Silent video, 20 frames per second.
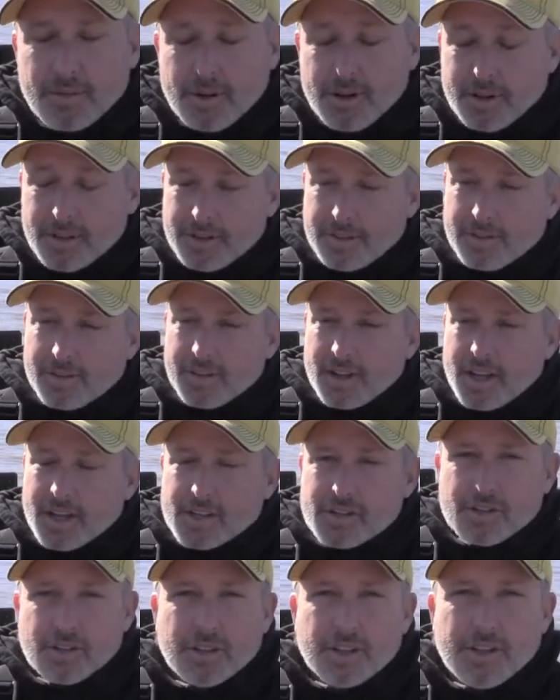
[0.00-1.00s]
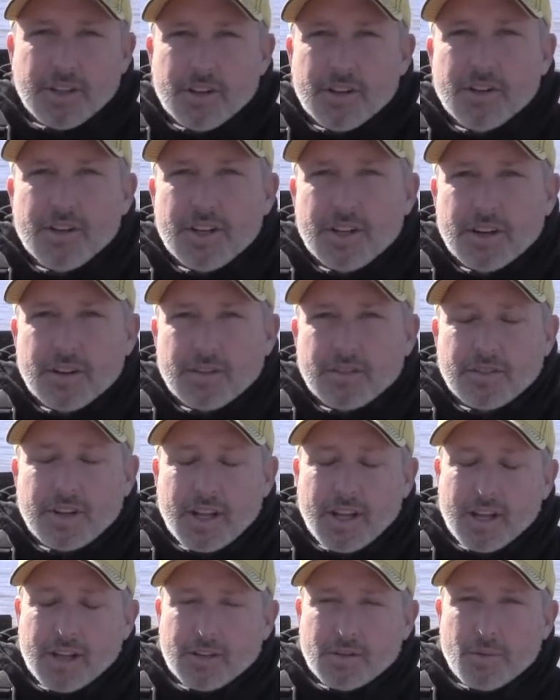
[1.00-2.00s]
Well, this is actually New Year's
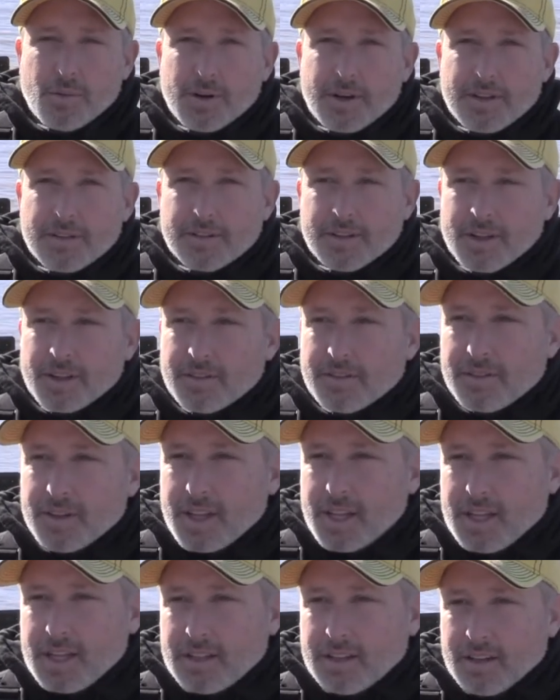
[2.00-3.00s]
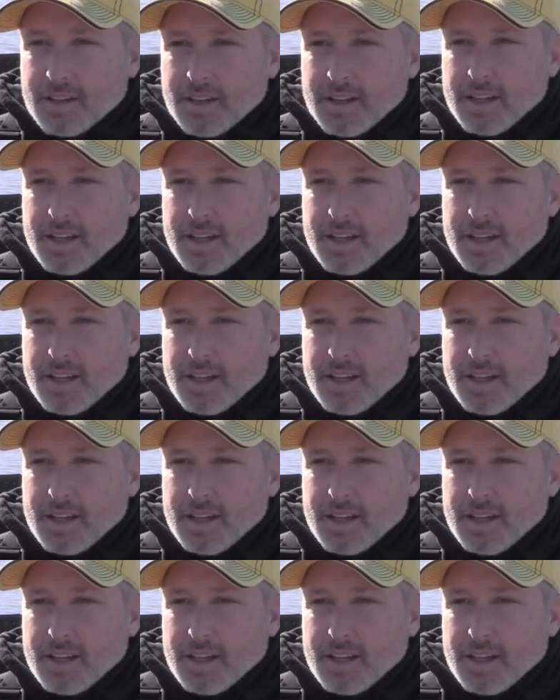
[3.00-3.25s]
Day 2016